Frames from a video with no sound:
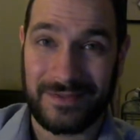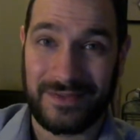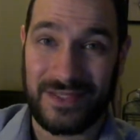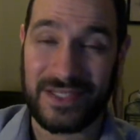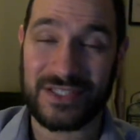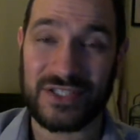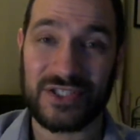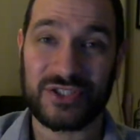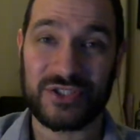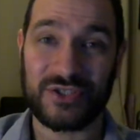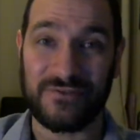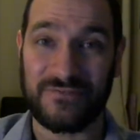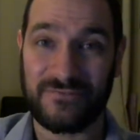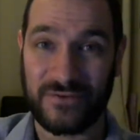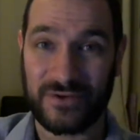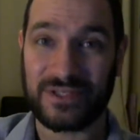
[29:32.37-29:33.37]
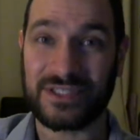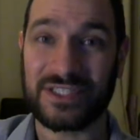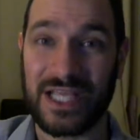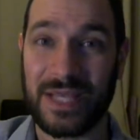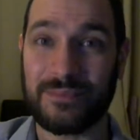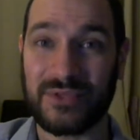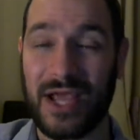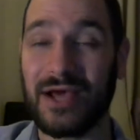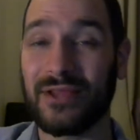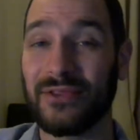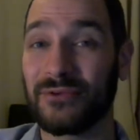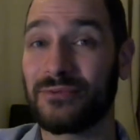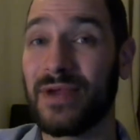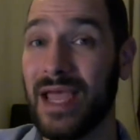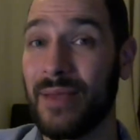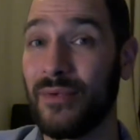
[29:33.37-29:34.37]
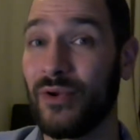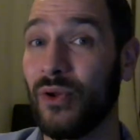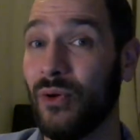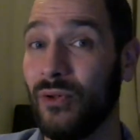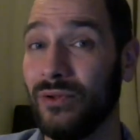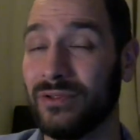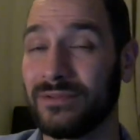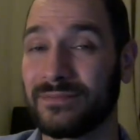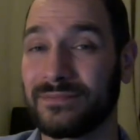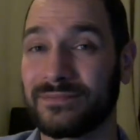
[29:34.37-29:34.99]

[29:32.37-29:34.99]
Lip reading: This is your first step down the rabbit hole.